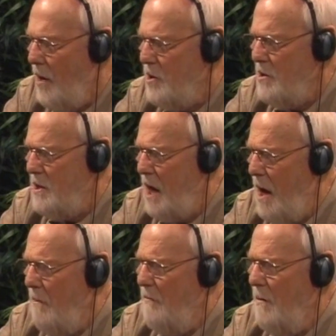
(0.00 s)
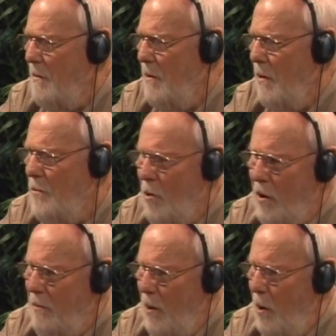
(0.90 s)
just came from the
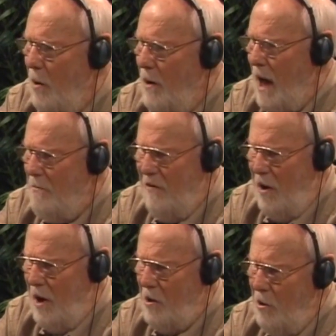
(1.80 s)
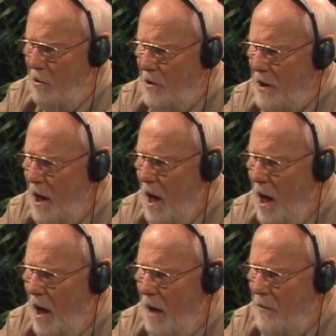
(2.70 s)
North Pole. I'm very cold
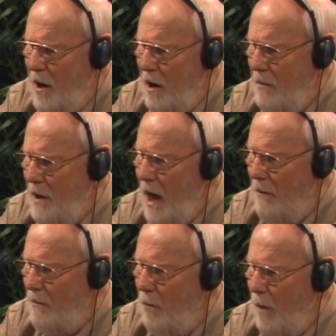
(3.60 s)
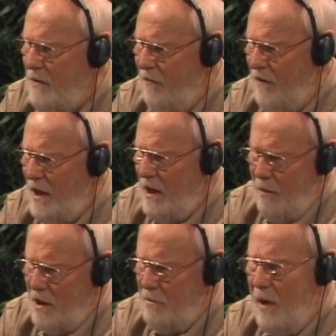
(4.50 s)
up there, but I'm feeling
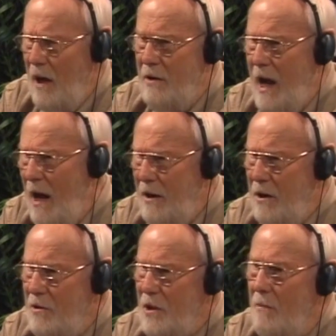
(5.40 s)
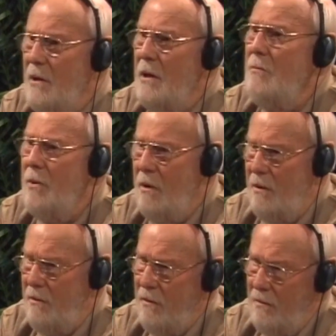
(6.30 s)
much better down here. Some little
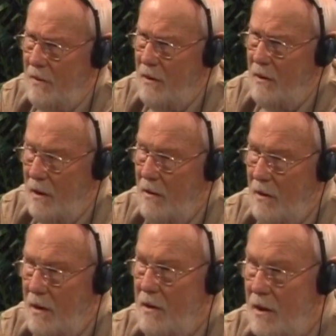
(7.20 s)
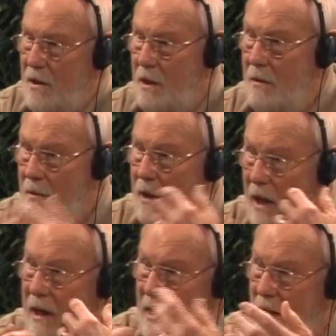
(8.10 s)
bird from this
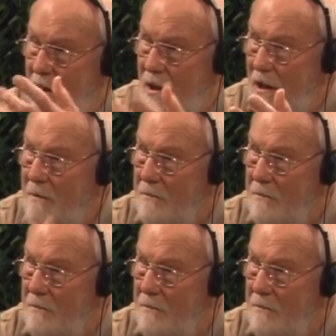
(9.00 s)
lady is...